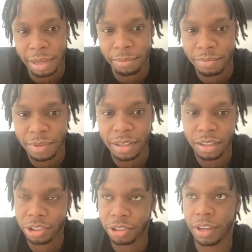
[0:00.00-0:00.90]

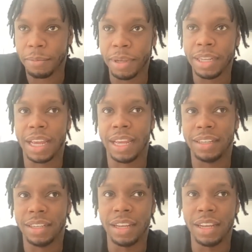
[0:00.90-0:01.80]
Do you know what I mean?
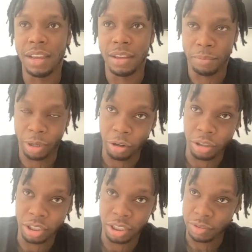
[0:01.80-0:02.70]
And
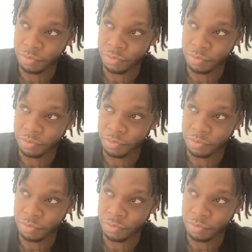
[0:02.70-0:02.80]
because